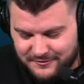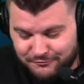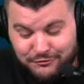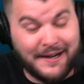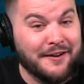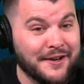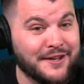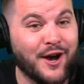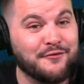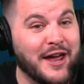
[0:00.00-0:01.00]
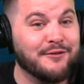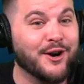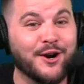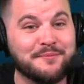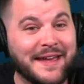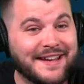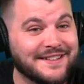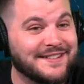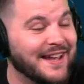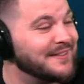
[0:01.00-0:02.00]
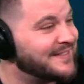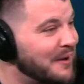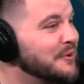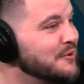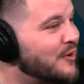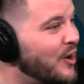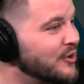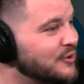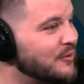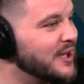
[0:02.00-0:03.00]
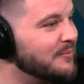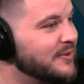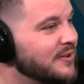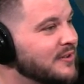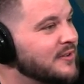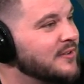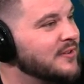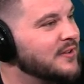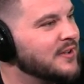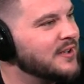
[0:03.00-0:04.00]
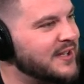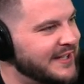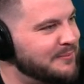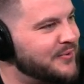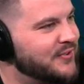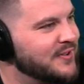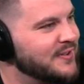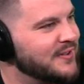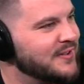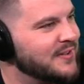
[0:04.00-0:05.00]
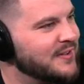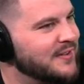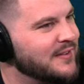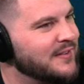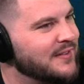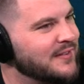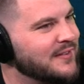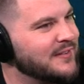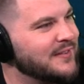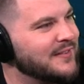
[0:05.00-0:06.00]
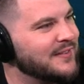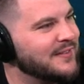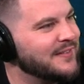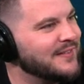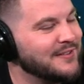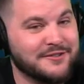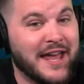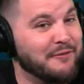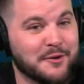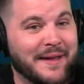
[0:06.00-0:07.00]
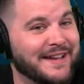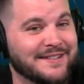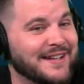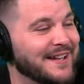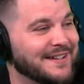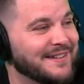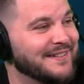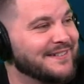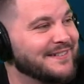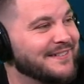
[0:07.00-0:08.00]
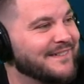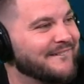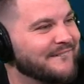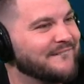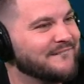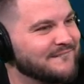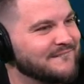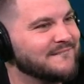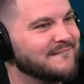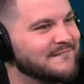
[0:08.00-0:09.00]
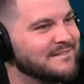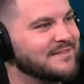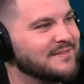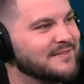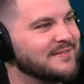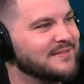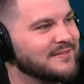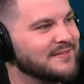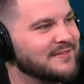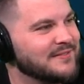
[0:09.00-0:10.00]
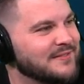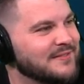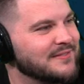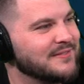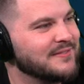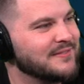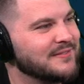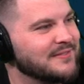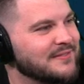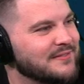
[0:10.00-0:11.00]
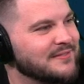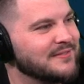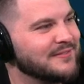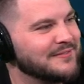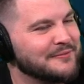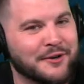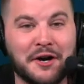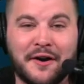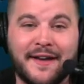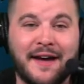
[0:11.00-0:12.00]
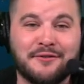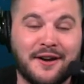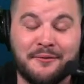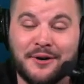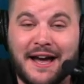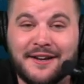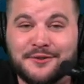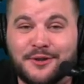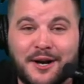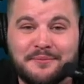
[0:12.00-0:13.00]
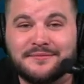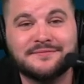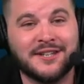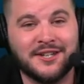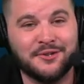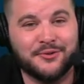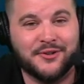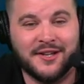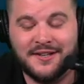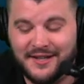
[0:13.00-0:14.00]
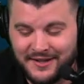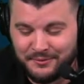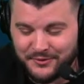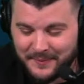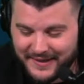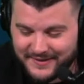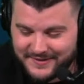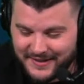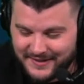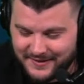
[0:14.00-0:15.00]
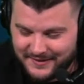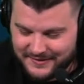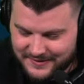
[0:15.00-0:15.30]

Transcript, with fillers: Really? Y'all have never heard Make It Take It? Is that what you called it growing up? I called it Keeps. Keeps? Yeah. You keeps, yeah. Keeps. Never Make It Take It. I've heard, I've heard Make It Take It, but like it was like, all right, we playing Keeps, and then really, every where I grew up in Houston, it was Make It Take It.